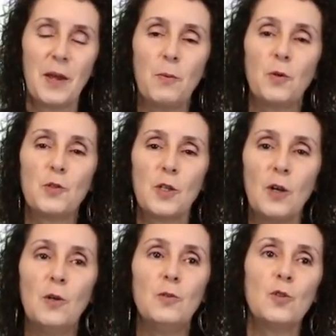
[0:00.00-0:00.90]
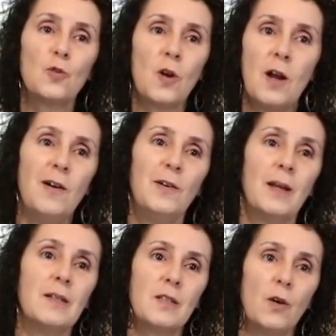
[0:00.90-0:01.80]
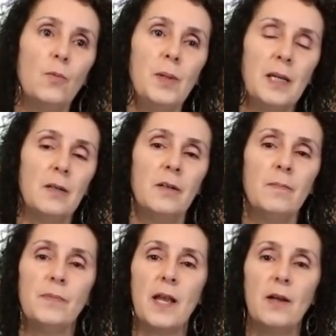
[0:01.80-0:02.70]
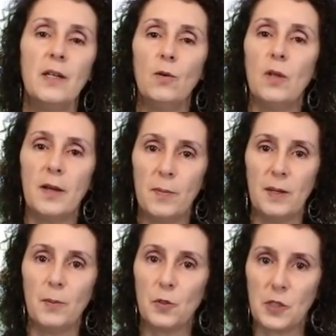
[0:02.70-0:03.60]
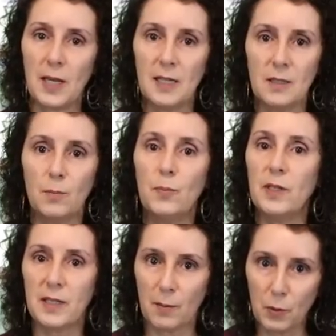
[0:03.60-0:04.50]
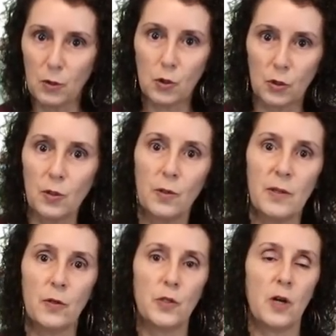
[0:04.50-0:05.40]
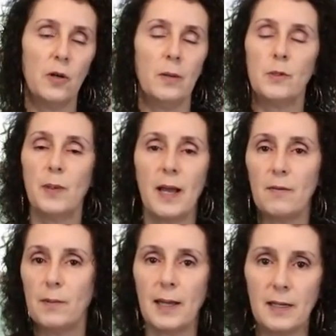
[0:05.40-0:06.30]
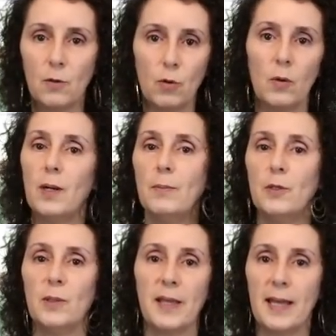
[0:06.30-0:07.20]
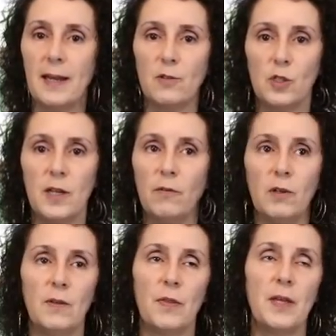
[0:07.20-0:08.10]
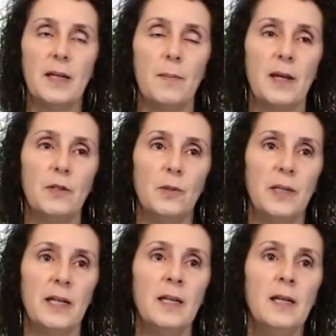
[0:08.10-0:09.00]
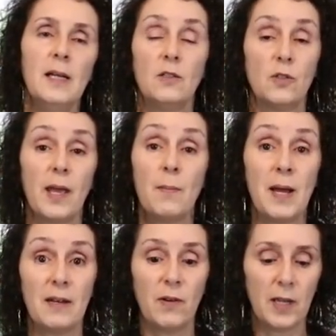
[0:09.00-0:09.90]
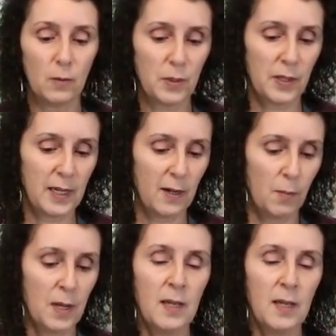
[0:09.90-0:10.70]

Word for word: They were so strong and so bitter. Now, I know a lot of people say to, that they put sugar in their turnips, but I, I didn't grow up doing that, and I just never even think about doing it. So that might have helped them.